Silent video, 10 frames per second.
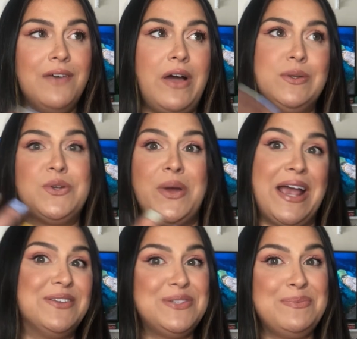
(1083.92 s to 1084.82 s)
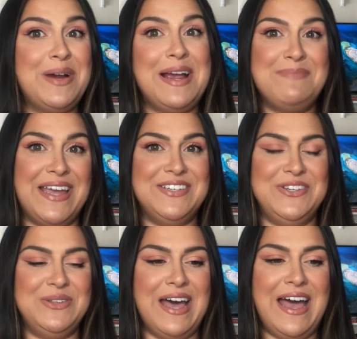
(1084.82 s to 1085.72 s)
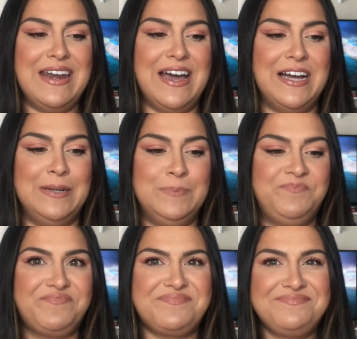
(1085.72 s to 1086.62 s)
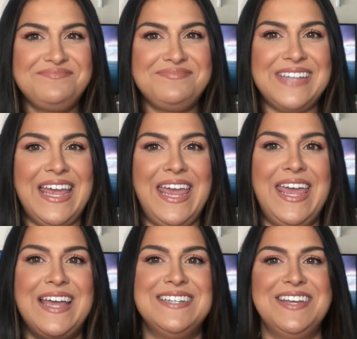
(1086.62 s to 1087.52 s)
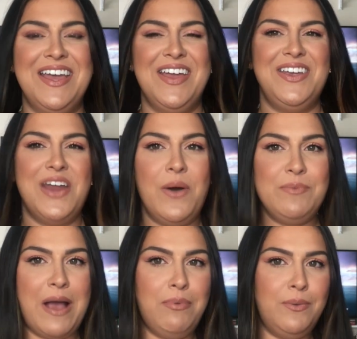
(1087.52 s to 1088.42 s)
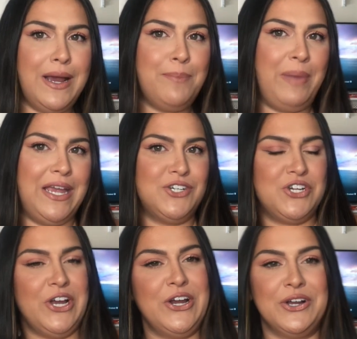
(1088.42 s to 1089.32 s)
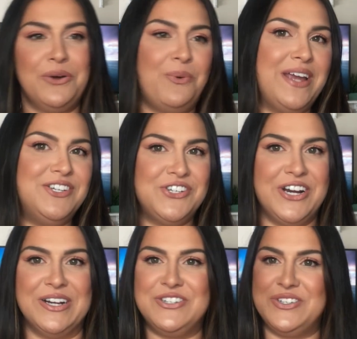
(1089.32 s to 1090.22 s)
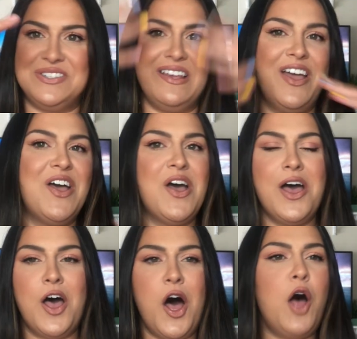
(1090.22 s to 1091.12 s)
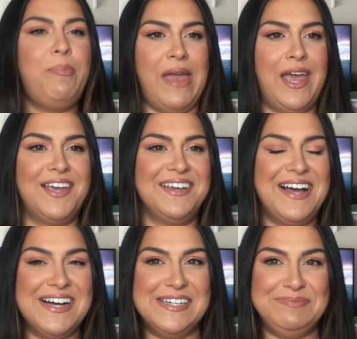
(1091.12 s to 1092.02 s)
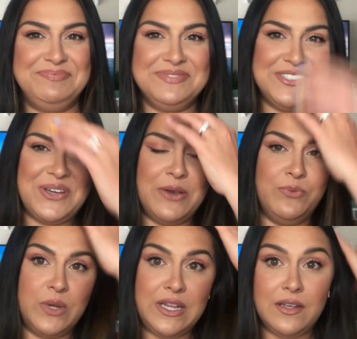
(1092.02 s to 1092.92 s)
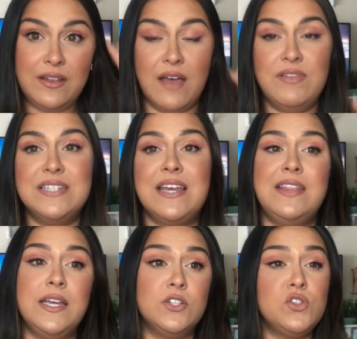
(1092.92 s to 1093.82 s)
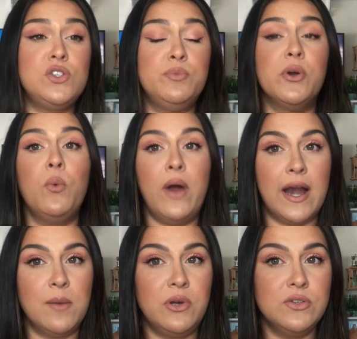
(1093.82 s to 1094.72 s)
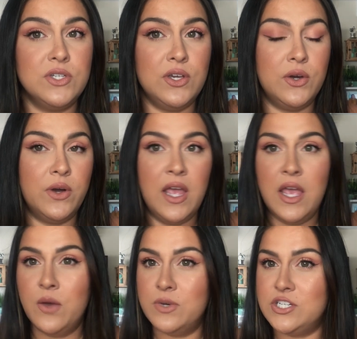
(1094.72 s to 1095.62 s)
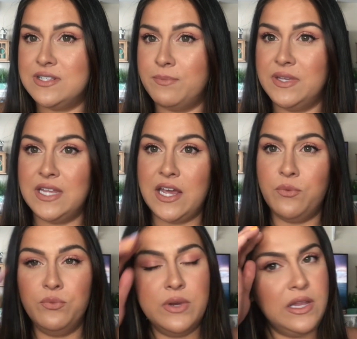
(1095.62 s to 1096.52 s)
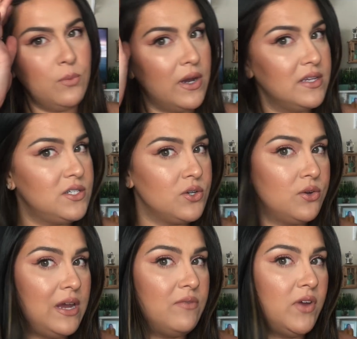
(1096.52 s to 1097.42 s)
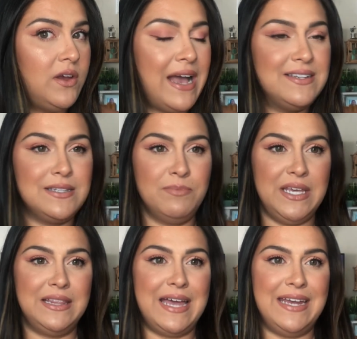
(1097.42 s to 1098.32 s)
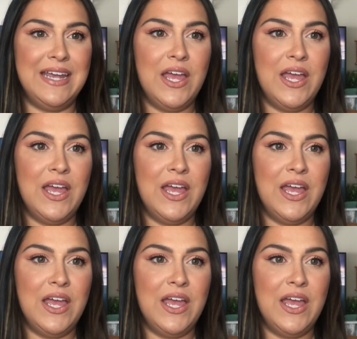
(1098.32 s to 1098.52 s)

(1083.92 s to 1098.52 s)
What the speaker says: I was going out somewhere, I might do that. And you know, I'd probably wear a pink shirt or a white shirt, just all pink. So I really love this. I think it's super wearable too, which is something that I really wanted to create for you guys, something that